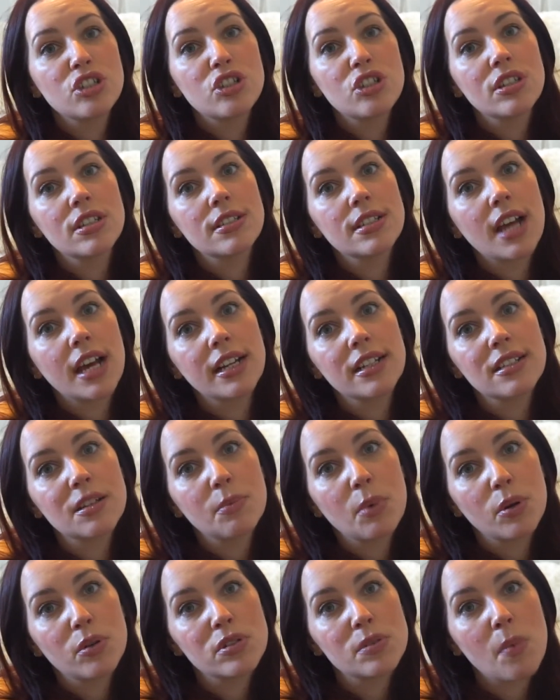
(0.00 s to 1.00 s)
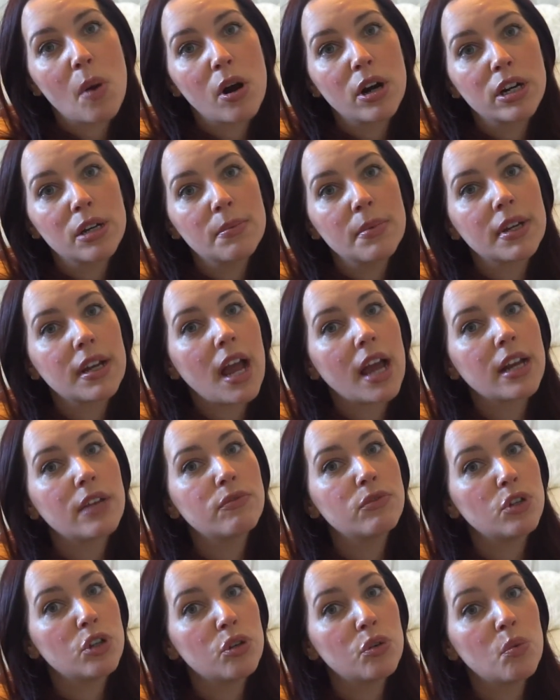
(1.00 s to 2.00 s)
to the signs of postpartum and kind of
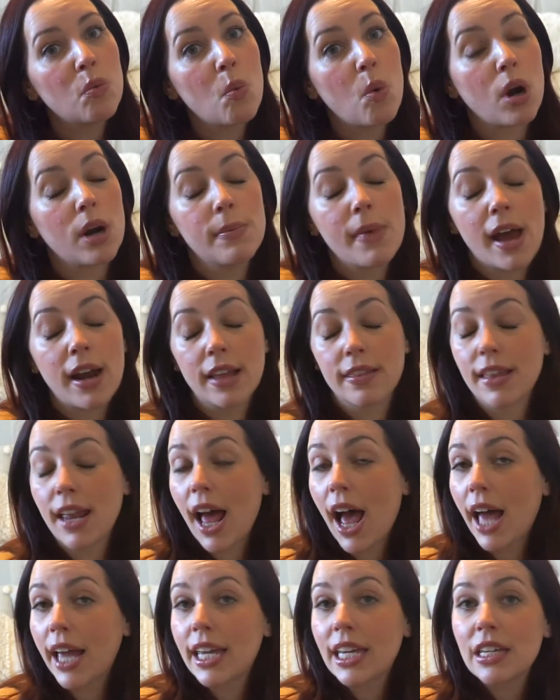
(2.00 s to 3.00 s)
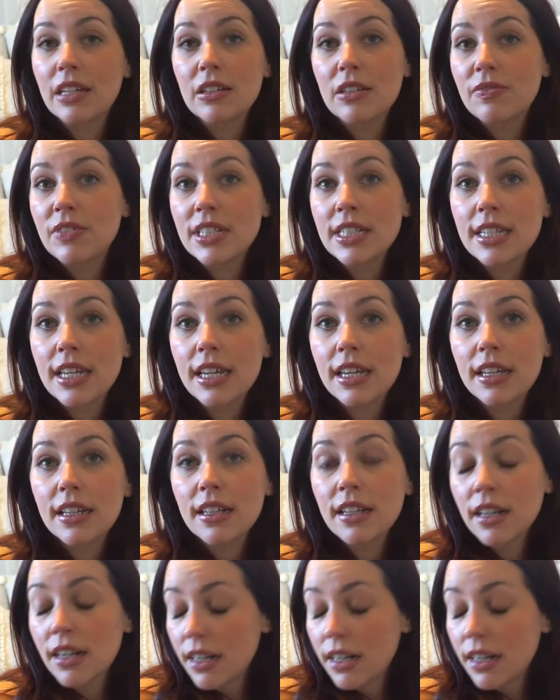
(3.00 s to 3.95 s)
knew more about it than I even did.